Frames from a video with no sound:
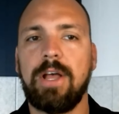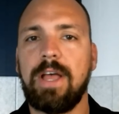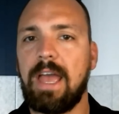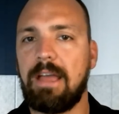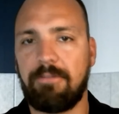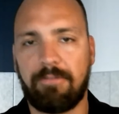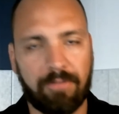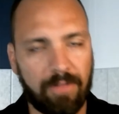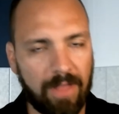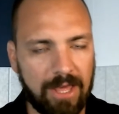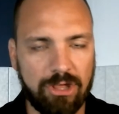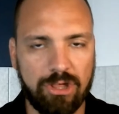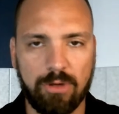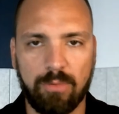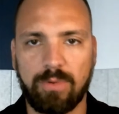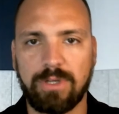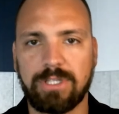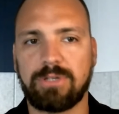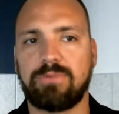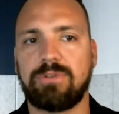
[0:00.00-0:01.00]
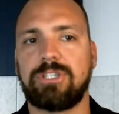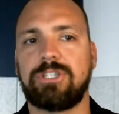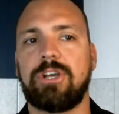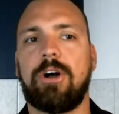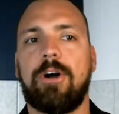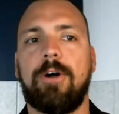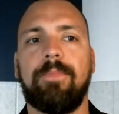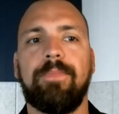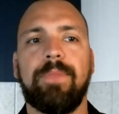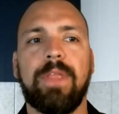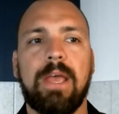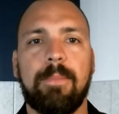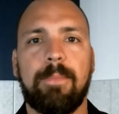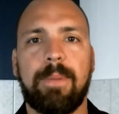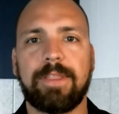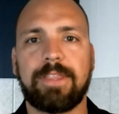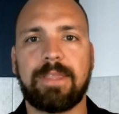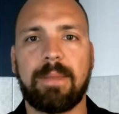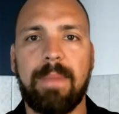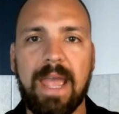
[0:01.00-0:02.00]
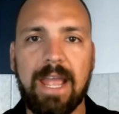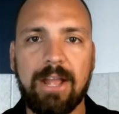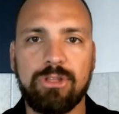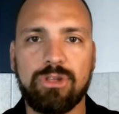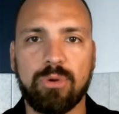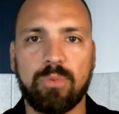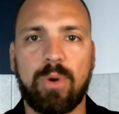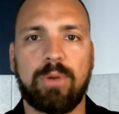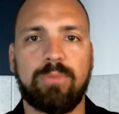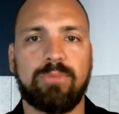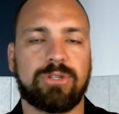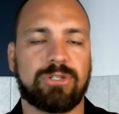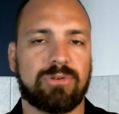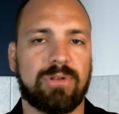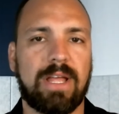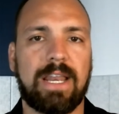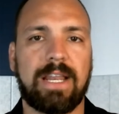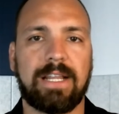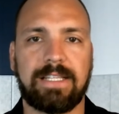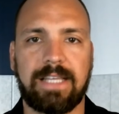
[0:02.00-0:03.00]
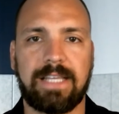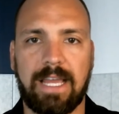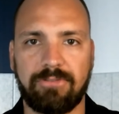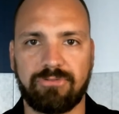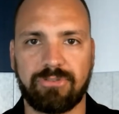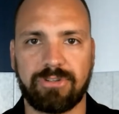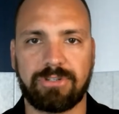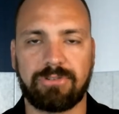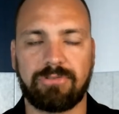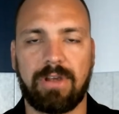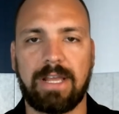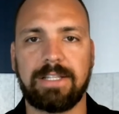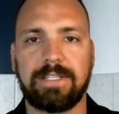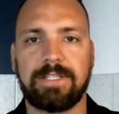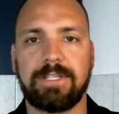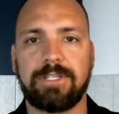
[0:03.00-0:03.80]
Inflation was a result, but the major one was related to interest rates.